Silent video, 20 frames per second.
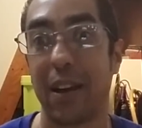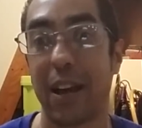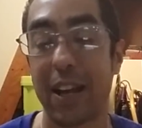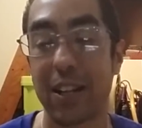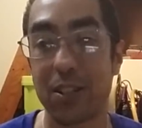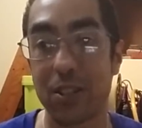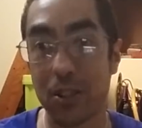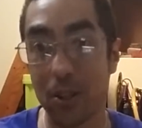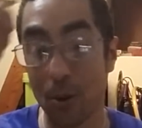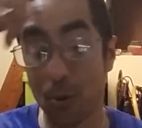
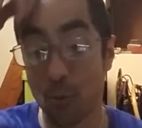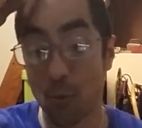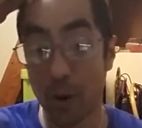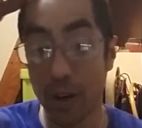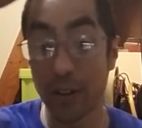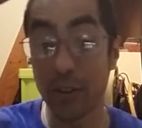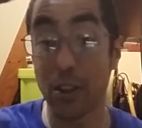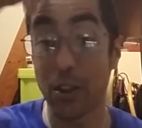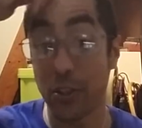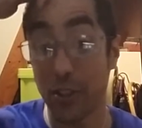And so
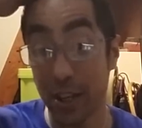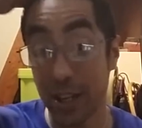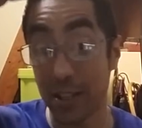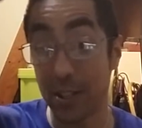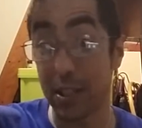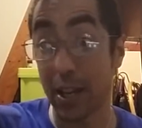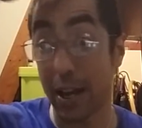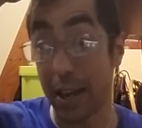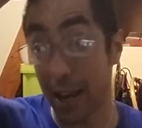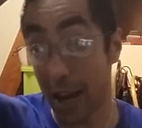one of the
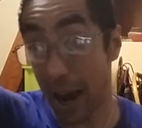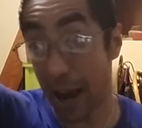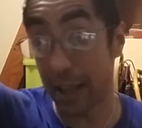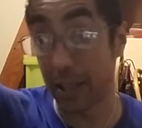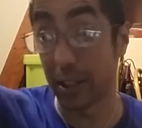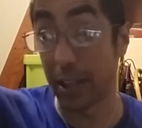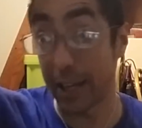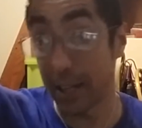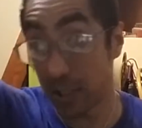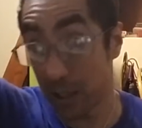things I
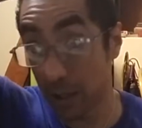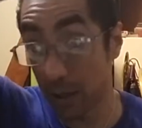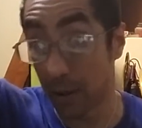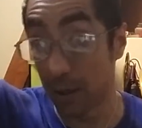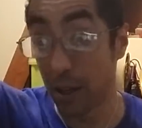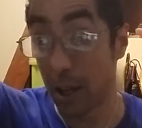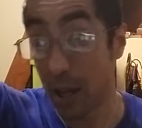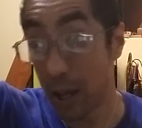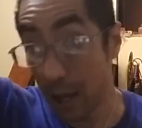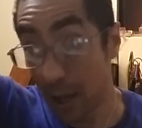like
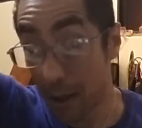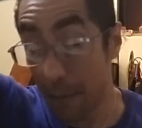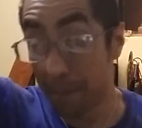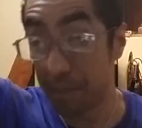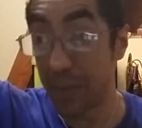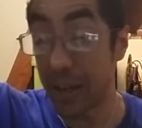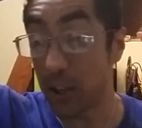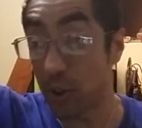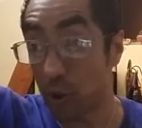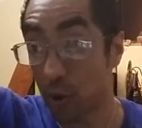to
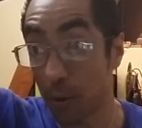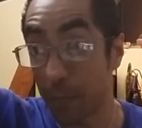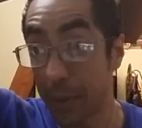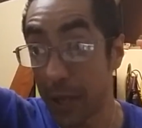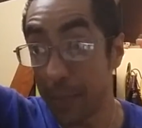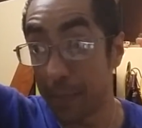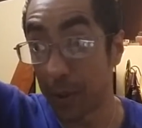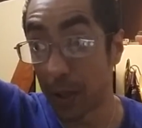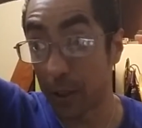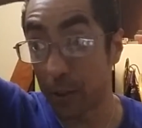make sure
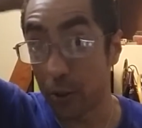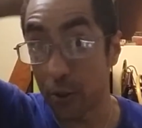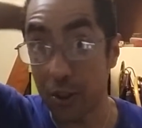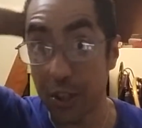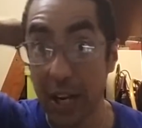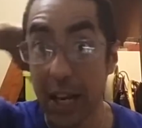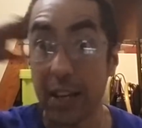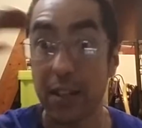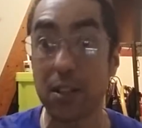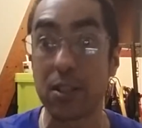people
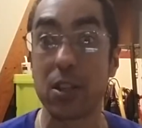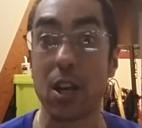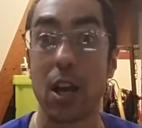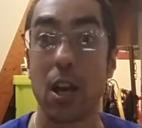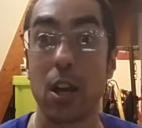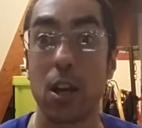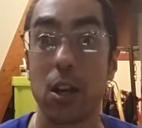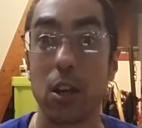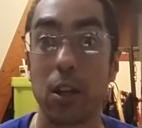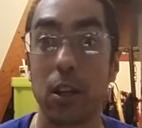understand is
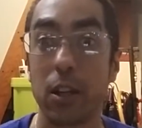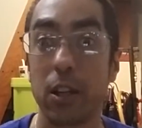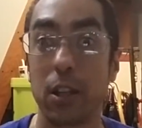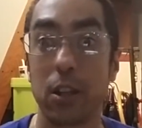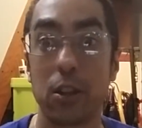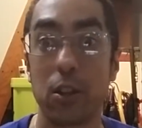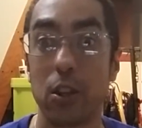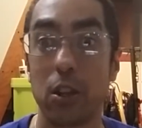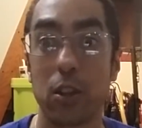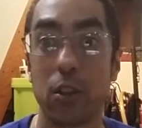
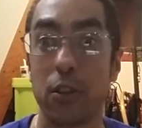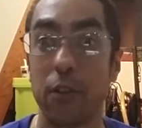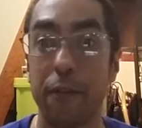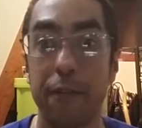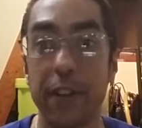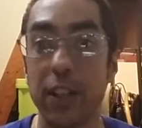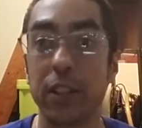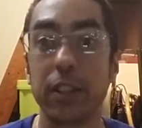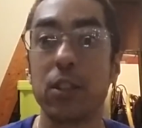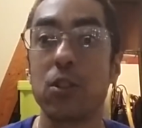the
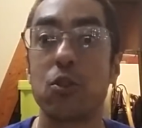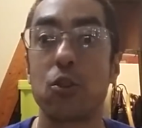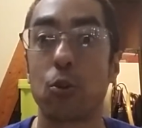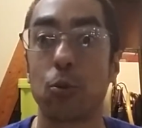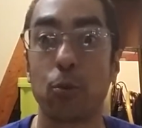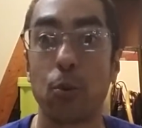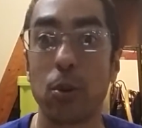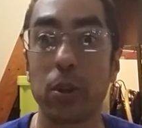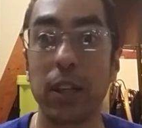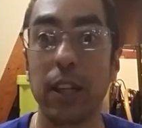villains
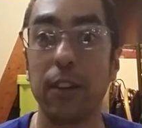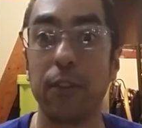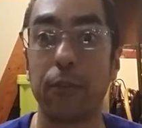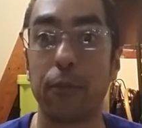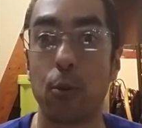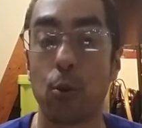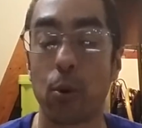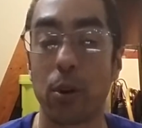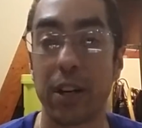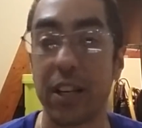you're looking
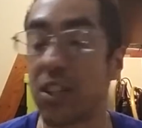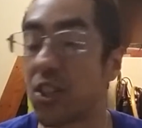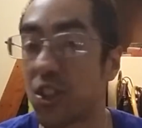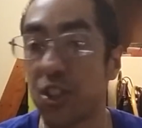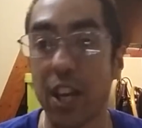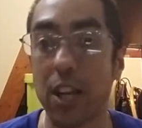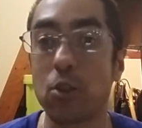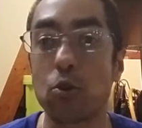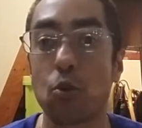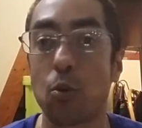for is
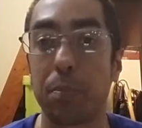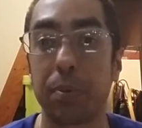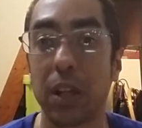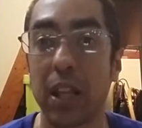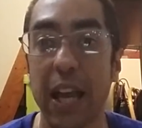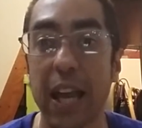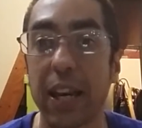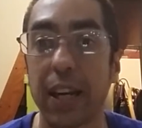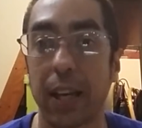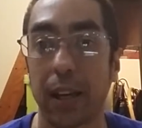central
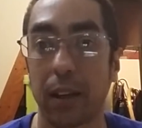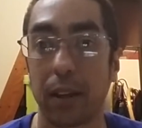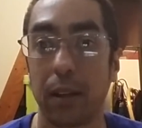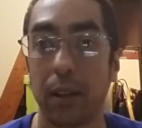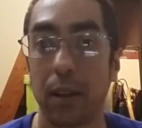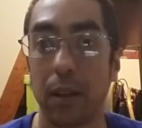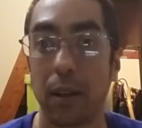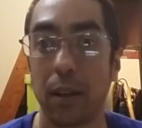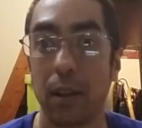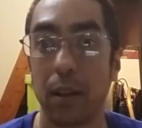planning.
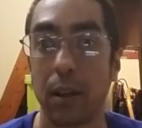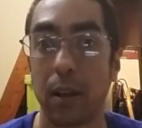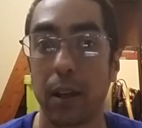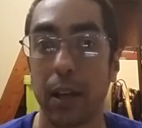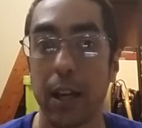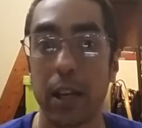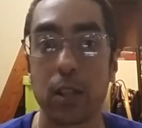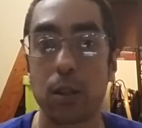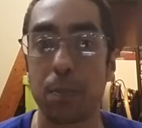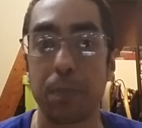
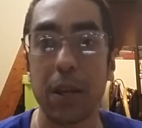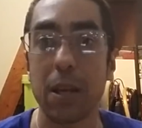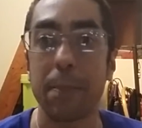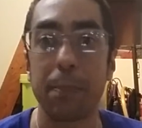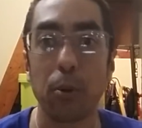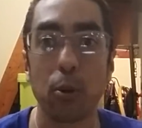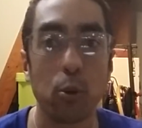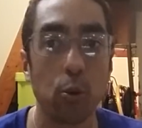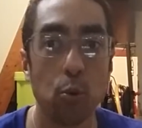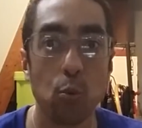It's
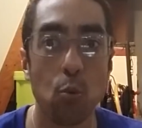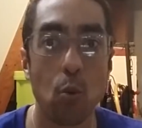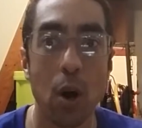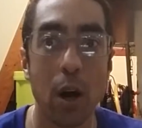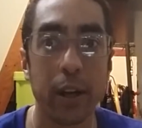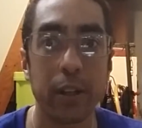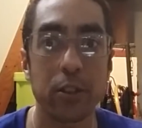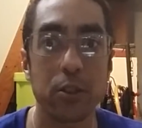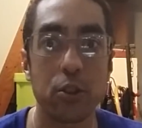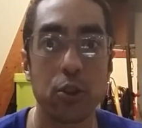people who
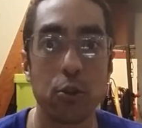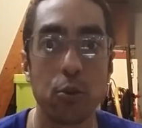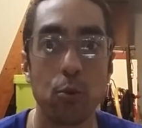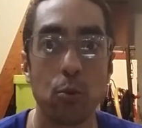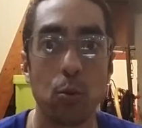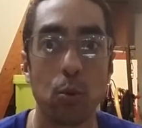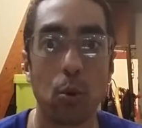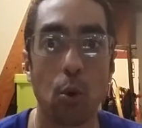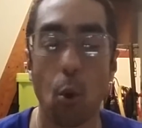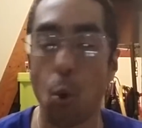want
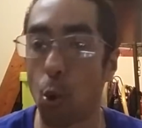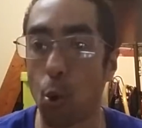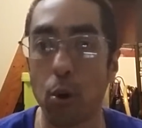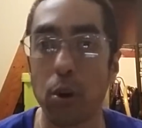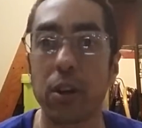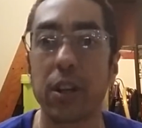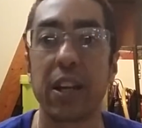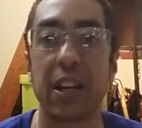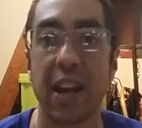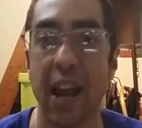to
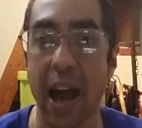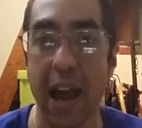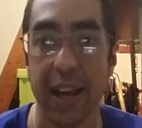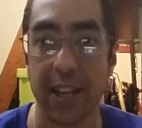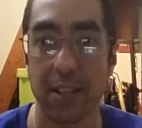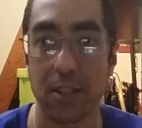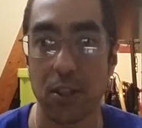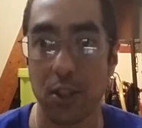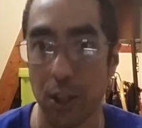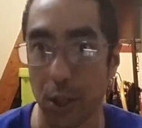
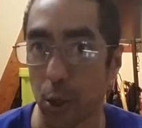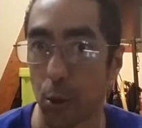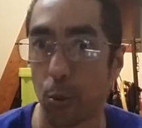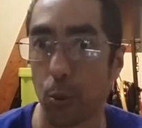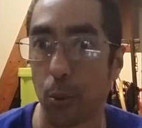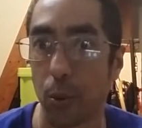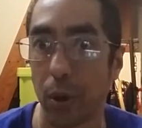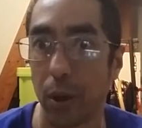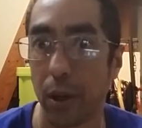organize you.